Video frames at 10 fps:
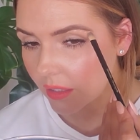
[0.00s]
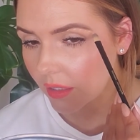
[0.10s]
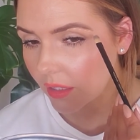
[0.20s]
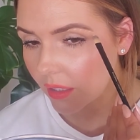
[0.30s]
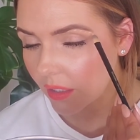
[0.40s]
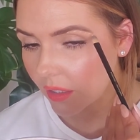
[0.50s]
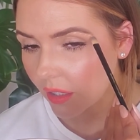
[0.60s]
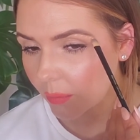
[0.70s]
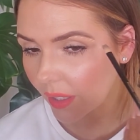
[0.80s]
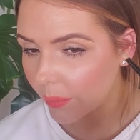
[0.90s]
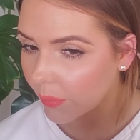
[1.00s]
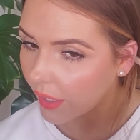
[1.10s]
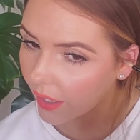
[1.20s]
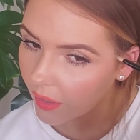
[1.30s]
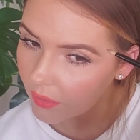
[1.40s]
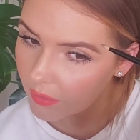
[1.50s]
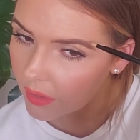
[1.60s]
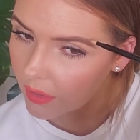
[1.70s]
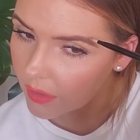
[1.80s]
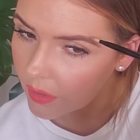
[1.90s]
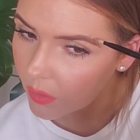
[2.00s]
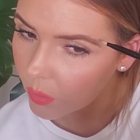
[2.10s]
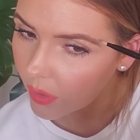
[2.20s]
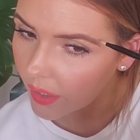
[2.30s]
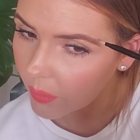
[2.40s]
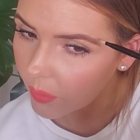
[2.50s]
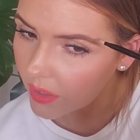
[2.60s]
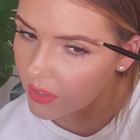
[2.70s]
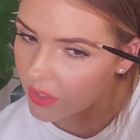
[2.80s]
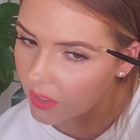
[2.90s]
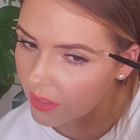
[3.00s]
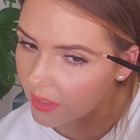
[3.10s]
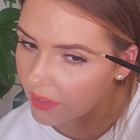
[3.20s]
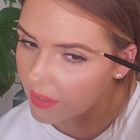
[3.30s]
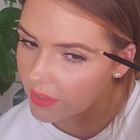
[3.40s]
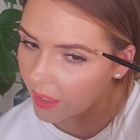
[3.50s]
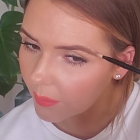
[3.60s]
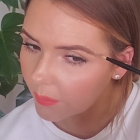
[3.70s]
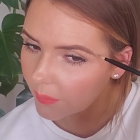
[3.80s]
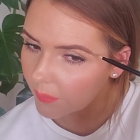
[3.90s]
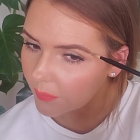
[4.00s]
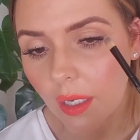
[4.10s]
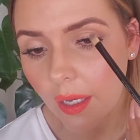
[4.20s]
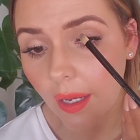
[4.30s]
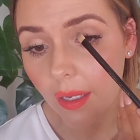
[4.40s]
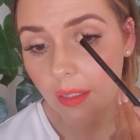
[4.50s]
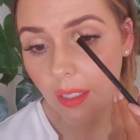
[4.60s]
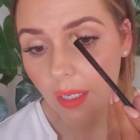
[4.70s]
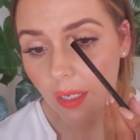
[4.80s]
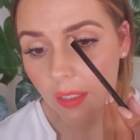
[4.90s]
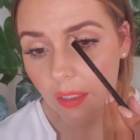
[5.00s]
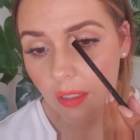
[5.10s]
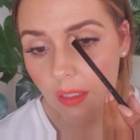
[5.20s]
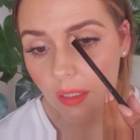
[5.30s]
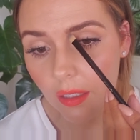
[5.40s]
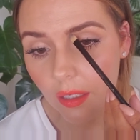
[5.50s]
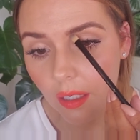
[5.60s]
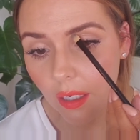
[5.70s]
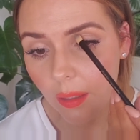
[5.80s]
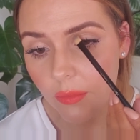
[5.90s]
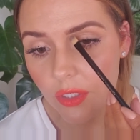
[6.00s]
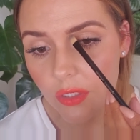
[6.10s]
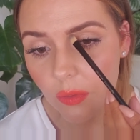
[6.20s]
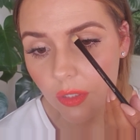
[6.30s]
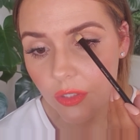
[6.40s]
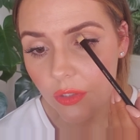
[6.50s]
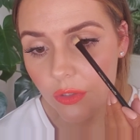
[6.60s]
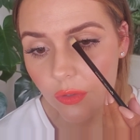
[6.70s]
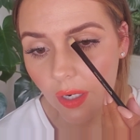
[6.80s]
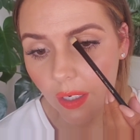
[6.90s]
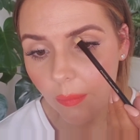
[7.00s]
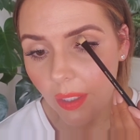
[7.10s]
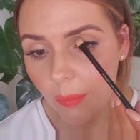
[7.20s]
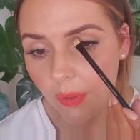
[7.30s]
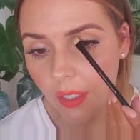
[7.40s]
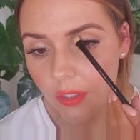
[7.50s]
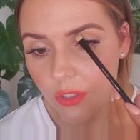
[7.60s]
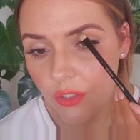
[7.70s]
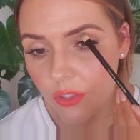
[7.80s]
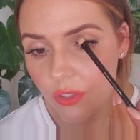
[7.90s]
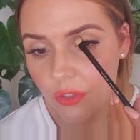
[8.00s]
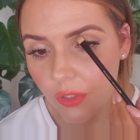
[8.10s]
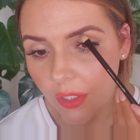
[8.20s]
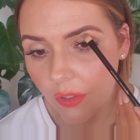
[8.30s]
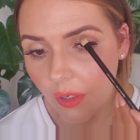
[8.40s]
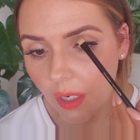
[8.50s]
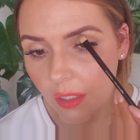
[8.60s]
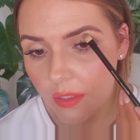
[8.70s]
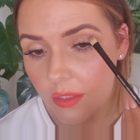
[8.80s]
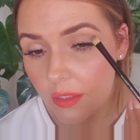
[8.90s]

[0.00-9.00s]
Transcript: along my brow where I want to clean this up. And then I'm just going to drag my brush straight across.